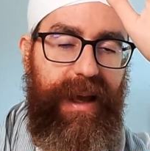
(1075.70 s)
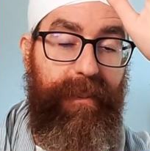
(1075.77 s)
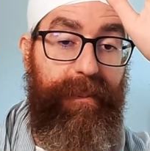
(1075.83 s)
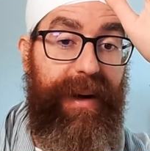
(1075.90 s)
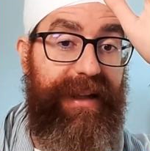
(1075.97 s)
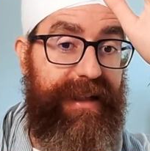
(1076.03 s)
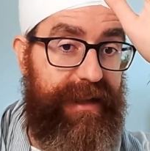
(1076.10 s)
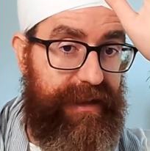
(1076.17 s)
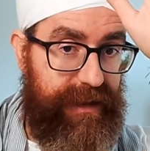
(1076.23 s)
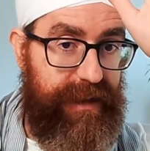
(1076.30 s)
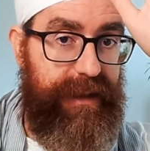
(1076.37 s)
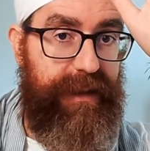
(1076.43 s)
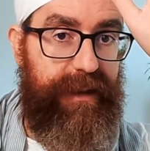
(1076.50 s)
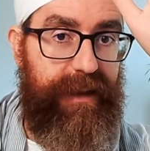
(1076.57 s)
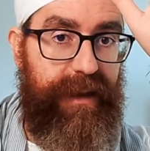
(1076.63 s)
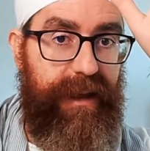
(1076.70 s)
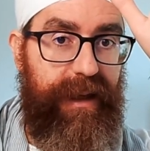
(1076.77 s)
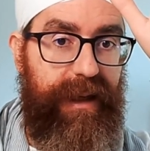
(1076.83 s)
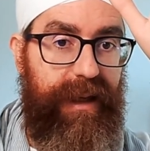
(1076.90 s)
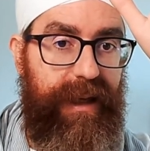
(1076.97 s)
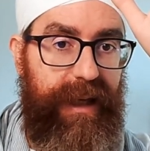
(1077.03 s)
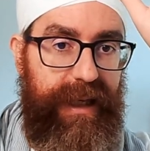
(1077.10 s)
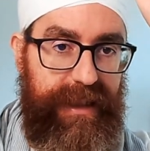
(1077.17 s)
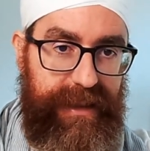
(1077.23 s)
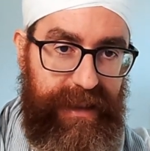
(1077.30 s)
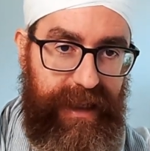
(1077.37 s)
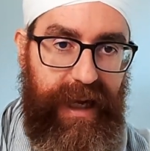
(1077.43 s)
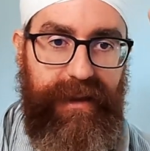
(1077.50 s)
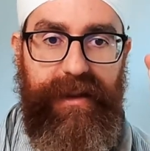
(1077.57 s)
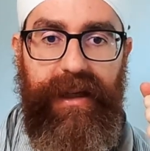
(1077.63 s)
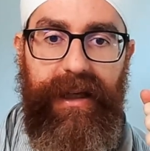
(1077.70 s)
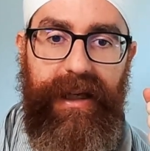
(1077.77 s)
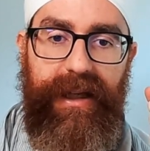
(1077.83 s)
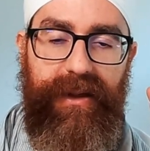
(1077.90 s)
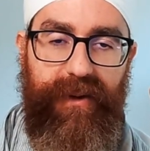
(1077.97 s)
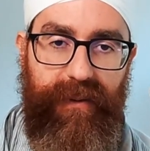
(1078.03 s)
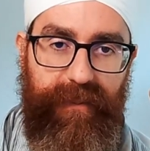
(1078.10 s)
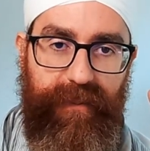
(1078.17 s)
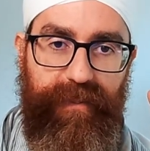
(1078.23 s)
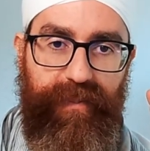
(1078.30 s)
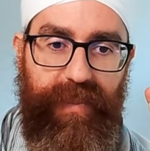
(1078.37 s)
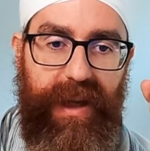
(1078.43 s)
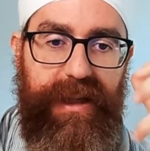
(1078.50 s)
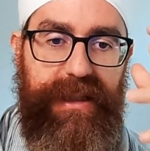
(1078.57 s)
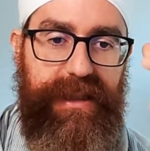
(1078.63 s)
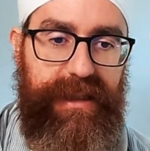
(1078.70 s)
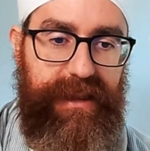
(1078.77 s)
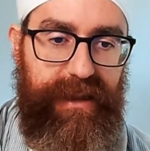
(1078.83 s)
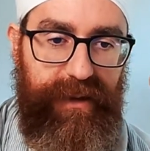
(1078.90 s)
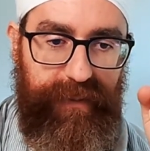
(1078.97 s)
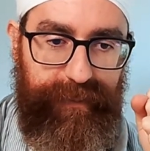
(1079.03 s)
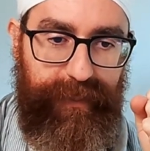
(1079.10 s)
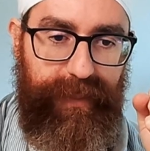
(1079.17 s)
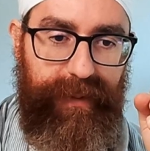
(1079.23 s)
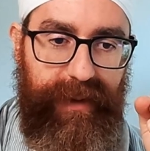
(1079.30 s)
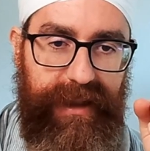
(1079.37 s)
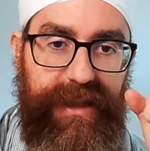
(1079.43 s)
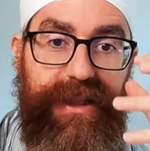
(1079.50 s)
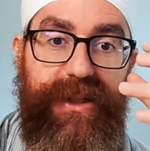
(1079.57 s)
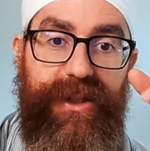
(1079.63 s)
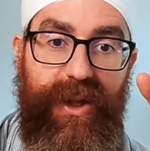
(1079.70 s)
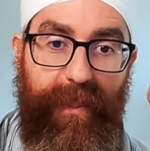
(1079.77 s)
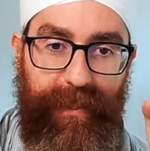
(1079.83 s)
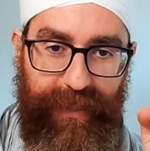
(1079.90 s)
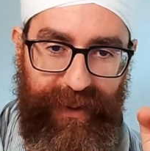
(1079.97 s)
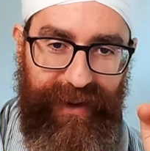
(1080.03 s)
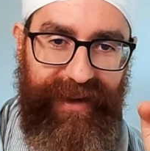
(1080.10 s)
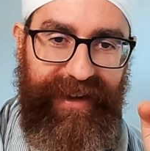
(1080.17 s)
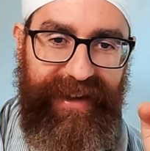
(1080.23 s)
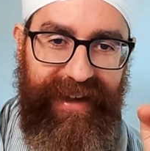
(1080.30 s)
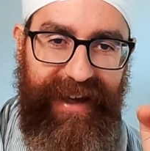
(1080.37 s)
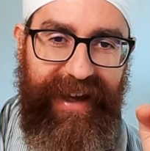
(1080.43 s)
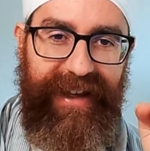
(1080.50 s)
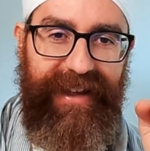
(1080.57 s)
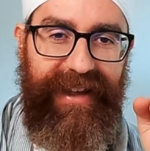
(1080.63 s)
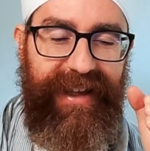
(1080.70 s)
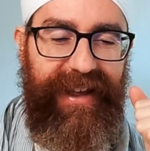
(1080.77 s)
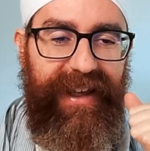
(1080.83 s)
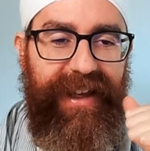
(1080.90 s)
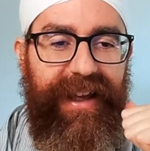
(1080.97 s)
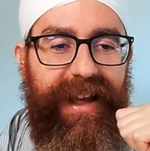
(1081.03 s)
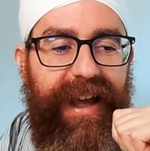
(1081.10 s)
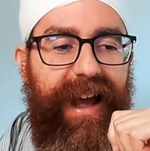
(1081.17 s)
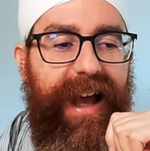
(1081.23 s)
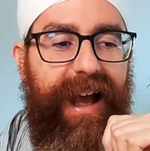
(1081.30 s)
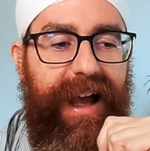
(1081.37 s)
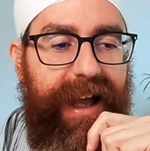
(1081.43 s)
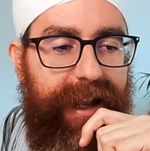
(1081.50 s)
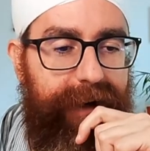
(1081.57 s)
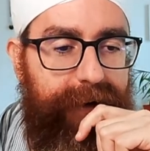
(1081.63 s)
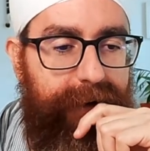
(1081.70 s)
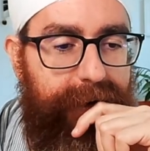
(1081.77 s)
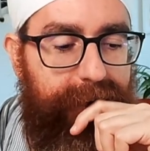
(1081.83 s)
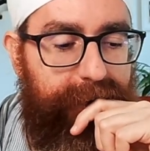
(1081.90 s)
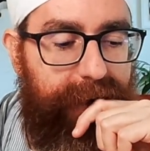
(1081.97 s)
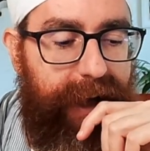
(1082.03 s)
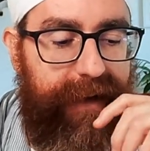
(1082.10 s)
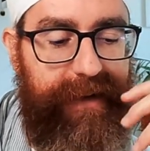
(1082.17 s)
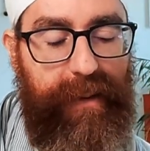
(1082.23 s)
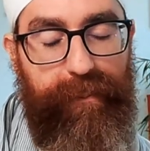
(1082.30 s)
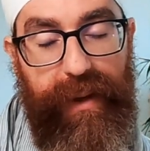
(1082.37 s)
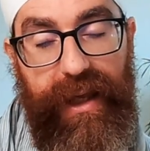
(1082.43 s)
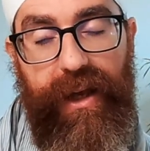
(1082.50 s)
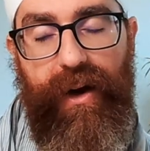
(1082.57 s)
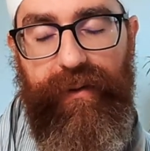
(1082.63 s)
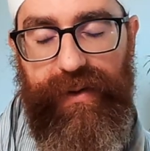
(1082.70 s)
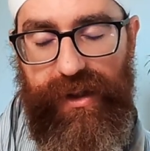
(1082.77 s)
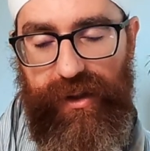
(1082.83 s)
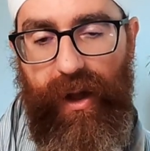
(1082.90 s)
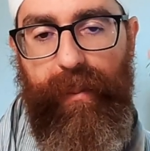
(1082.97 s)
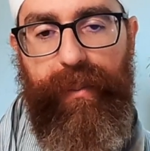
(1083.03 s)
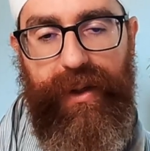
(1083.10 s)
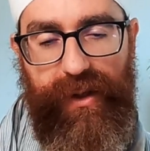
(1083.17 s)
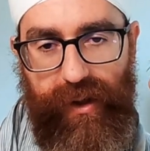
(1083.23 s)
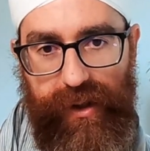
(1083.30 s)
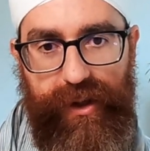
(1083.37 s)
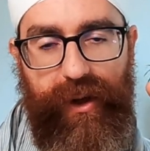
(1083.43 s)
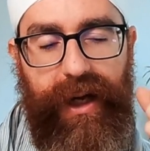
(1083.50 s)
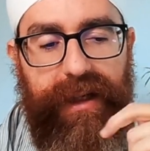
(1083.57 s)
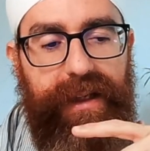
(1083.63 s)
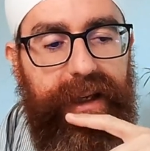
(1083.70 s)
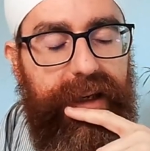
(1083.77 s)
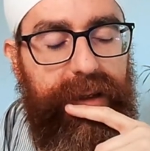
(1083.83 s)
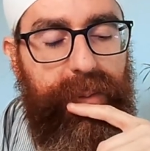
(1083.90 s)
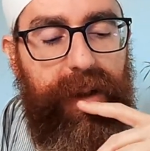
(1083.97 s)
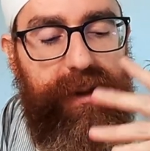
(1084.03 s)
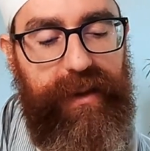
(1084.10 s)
but the T is cutting it, stop, yeah? And the P of stop is also cutting it, but